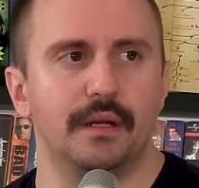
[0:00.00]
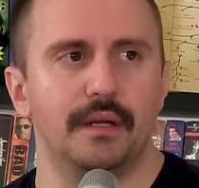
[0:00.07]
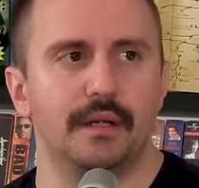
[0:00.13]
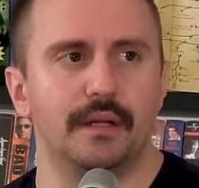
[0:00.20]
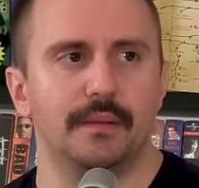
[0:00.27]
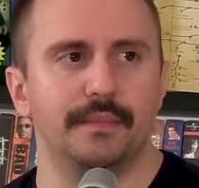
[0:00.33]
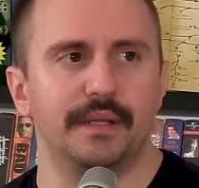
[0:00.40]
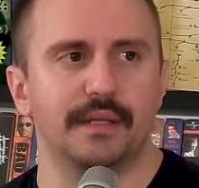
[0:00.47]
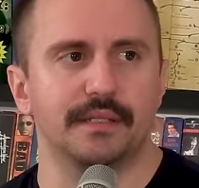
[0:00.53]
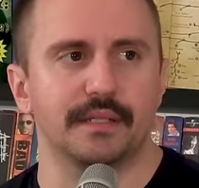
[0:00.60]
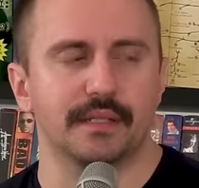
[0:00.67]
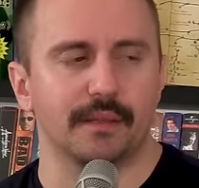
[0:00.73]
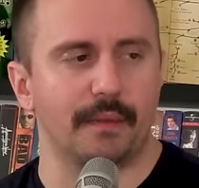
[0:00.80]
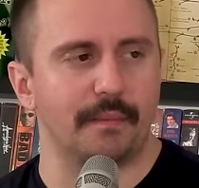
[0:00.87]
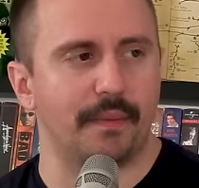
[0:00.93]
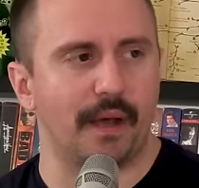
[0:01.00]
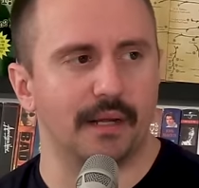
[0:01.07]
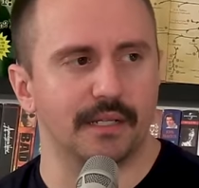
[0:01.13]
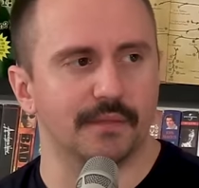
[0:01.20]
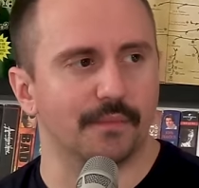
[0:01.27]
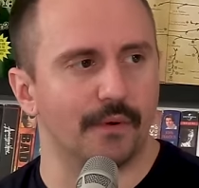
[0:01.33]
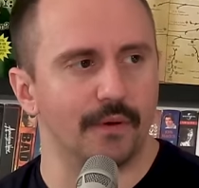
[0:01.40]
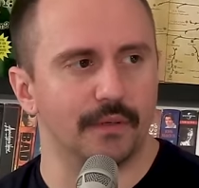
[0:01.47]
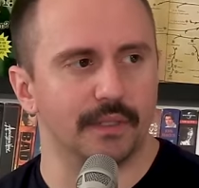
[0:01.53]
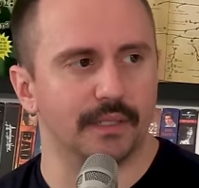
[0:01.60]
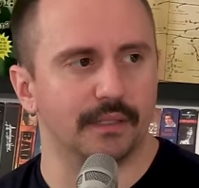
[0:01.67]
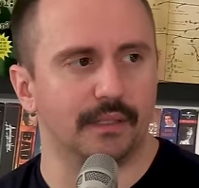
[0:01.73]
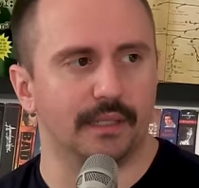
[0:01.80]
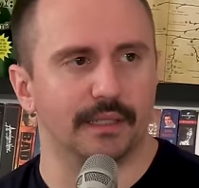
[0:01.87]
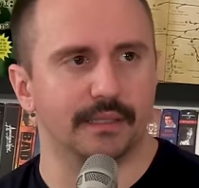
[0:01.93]
because he's like, my body's
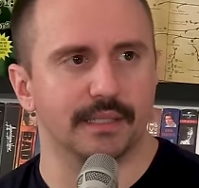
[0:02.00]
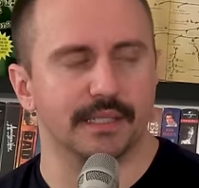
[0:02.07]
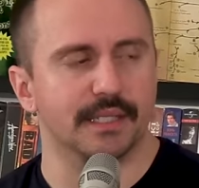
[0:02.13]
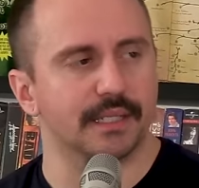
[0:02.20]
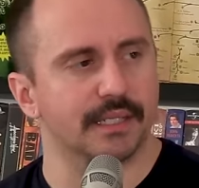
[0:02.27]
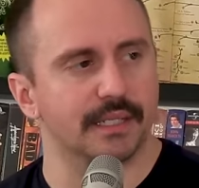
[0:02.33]
broken, like this